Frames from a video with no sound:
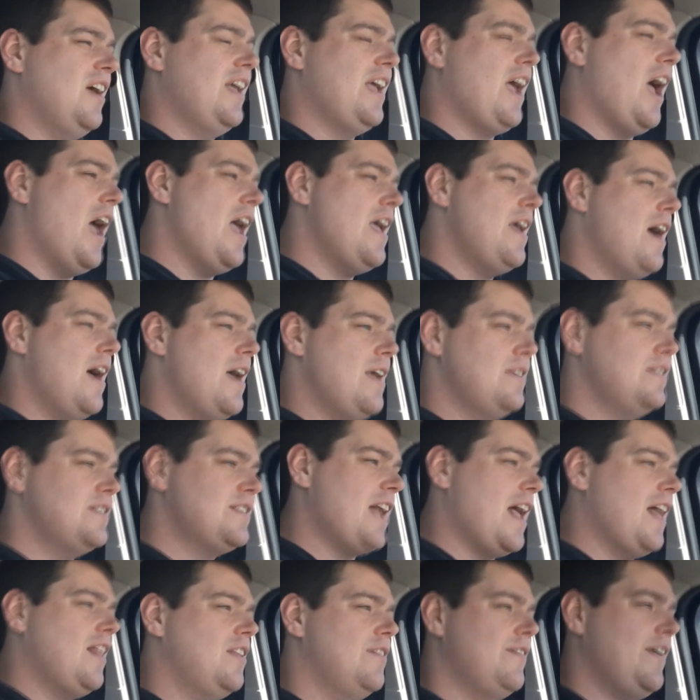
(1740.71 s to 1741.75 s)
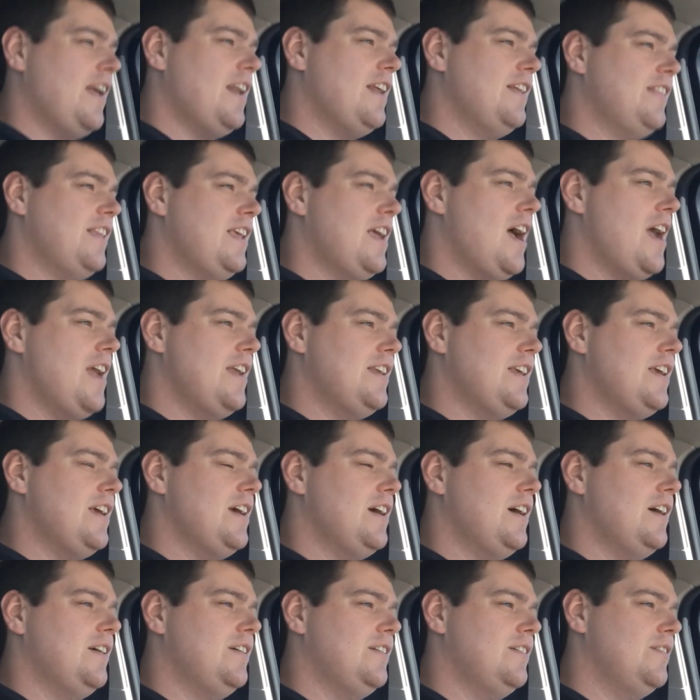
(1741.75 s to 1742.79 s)
Like I salivate at the
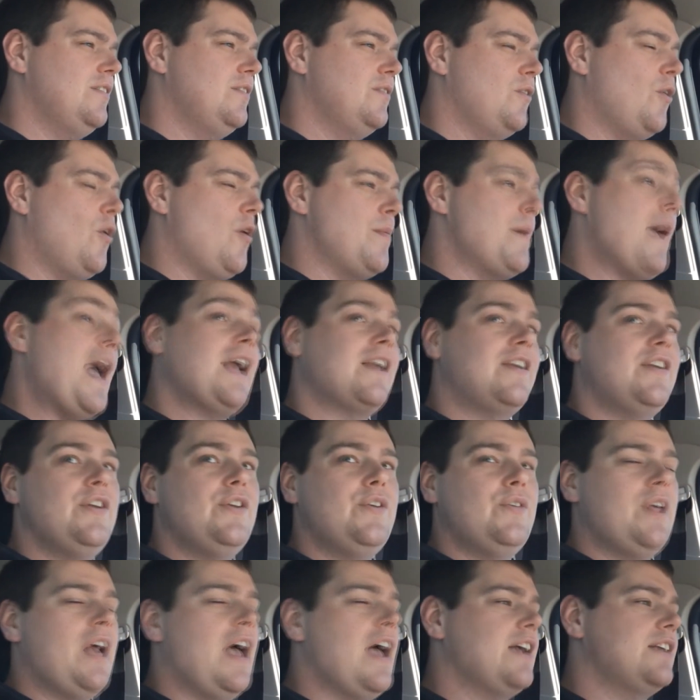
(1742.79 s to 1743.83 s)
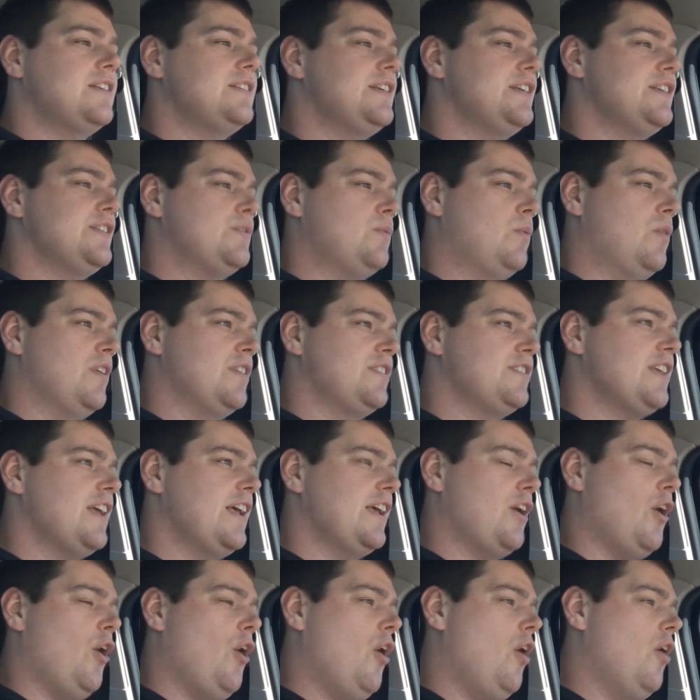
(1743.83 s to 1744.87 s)
idea, going back to New Nexus, where it's
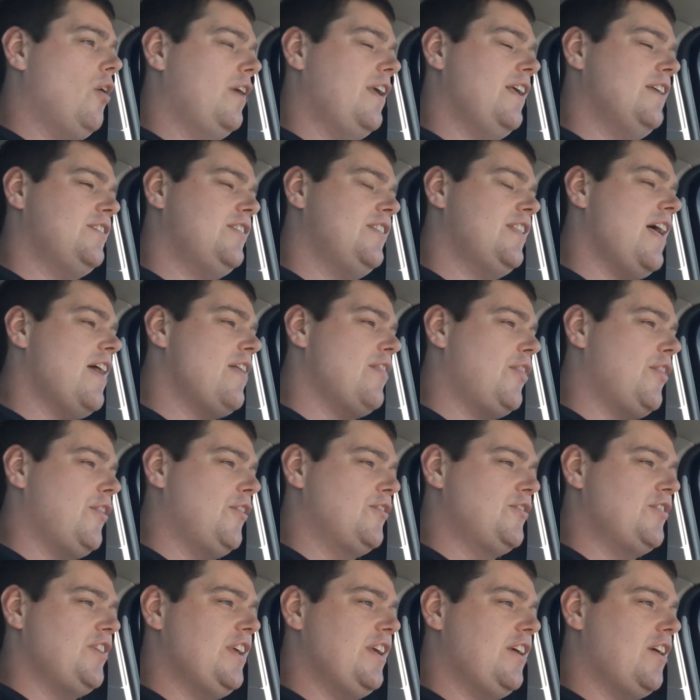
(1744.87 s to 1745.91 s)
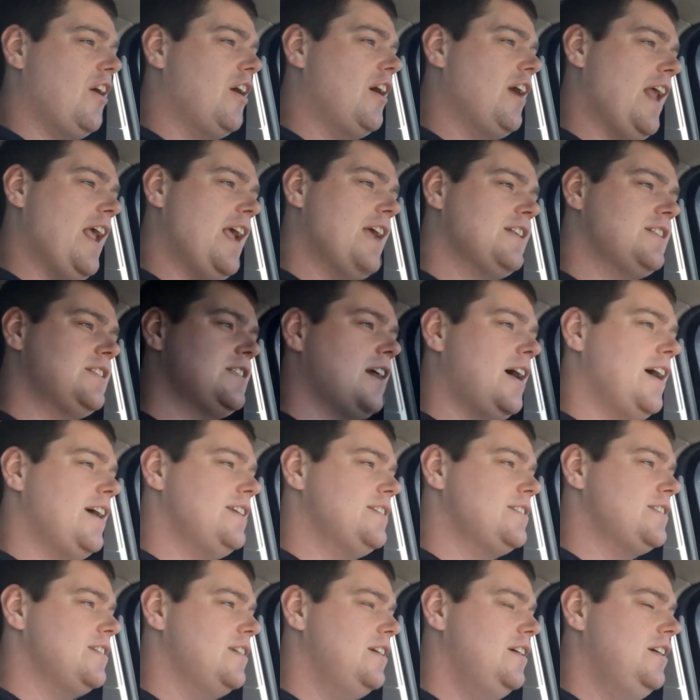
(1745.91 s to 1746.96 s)
like, oh, get to that 13 card hand
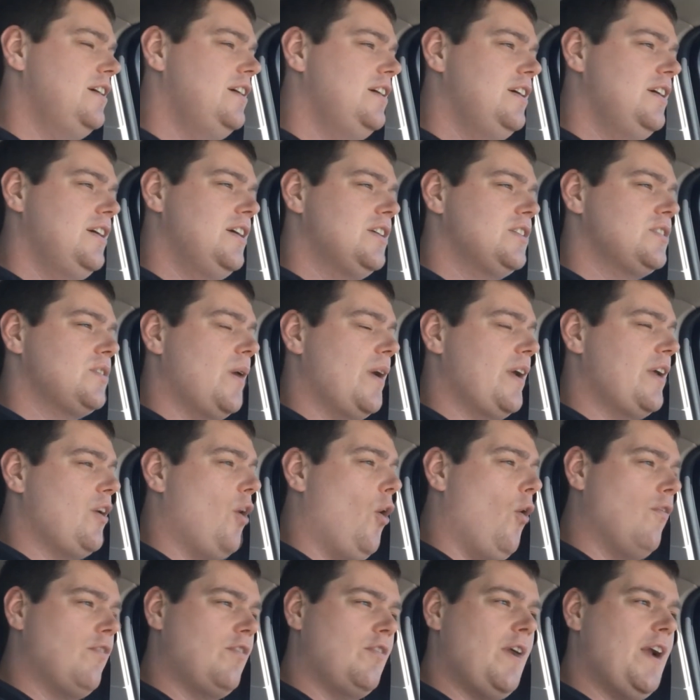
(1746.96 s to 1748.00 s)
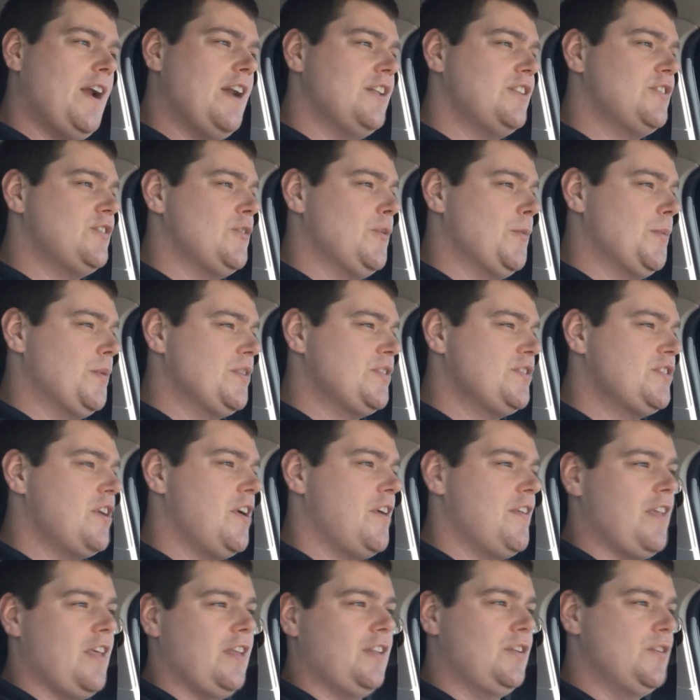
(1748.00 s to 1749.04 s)
size so I can overrated
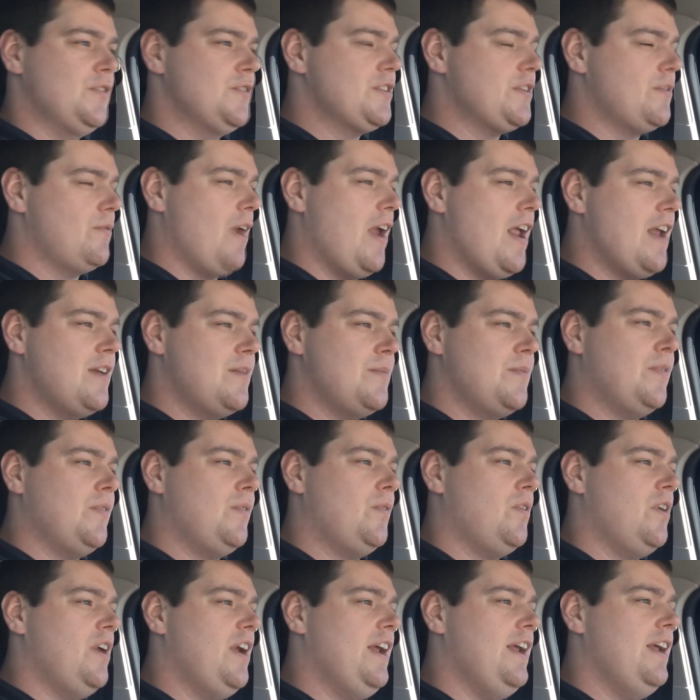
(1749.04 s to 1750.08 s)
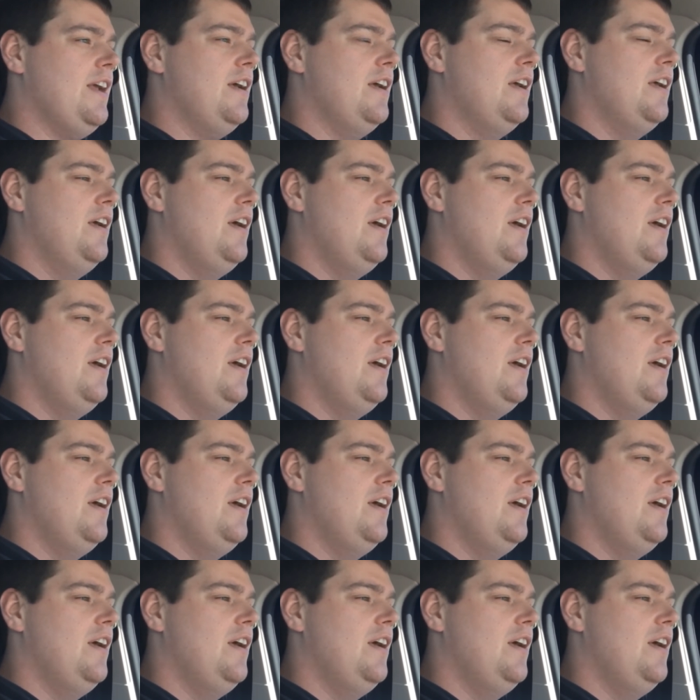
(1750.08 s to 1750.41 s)
superstar. They lose a random 3.